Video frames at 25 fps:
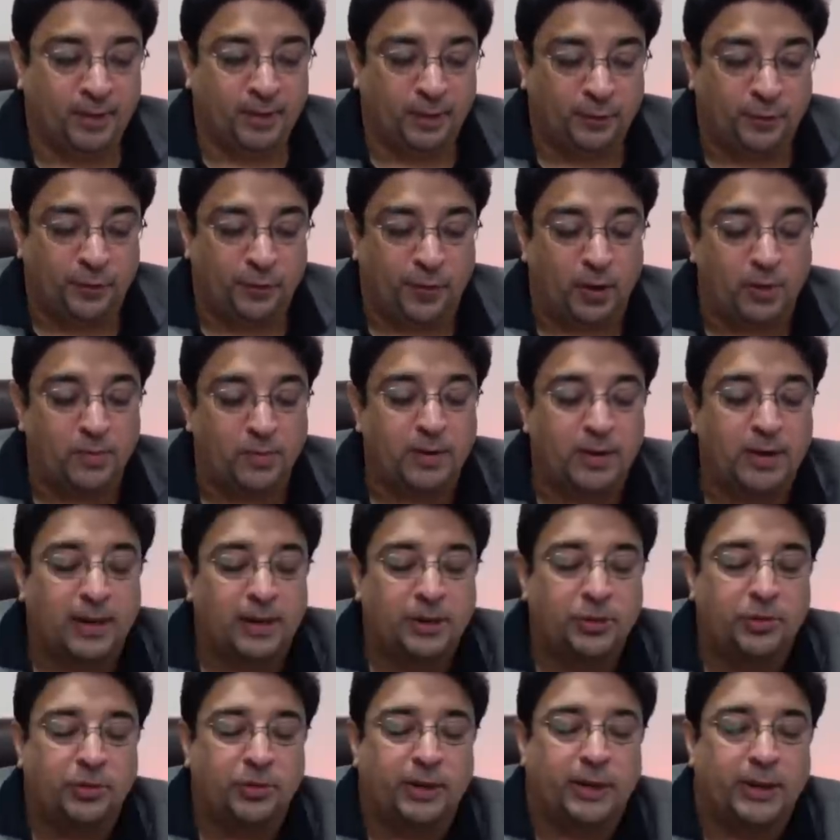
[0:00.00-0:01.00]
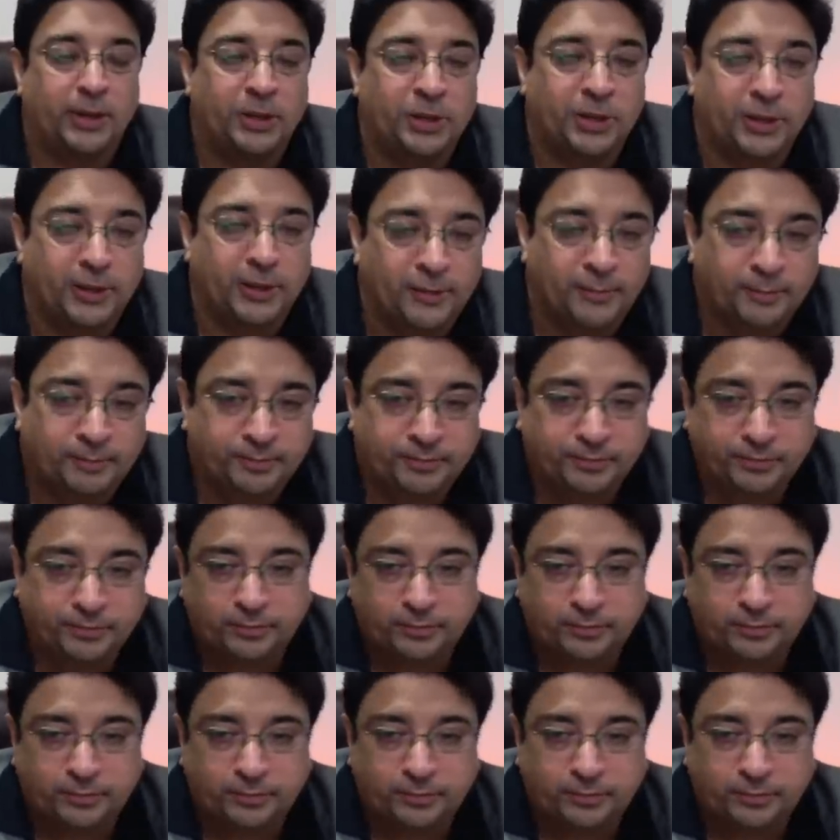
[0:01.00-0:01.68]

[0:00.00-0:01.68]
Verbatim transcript: formal education,